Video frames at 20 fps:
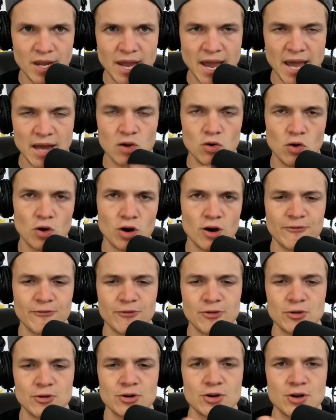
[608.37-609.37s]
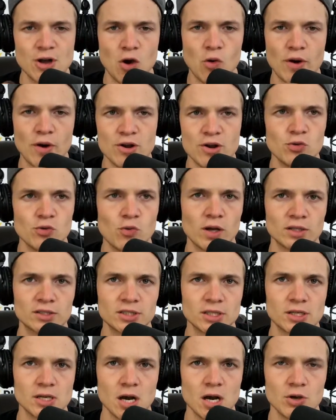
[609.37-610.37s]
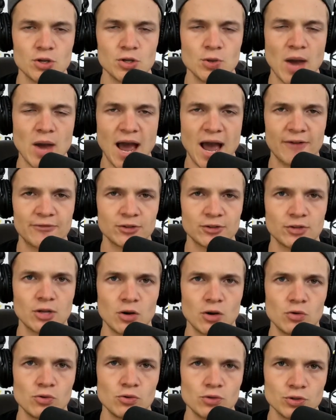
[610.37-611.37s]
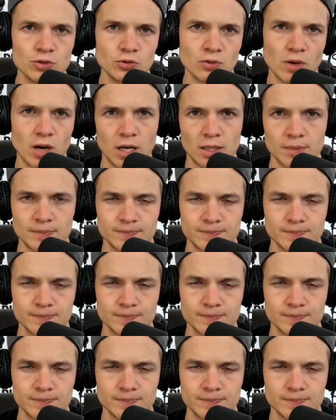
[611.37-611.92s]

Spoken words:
And in order for you to know where you want to go, you have to know who you are.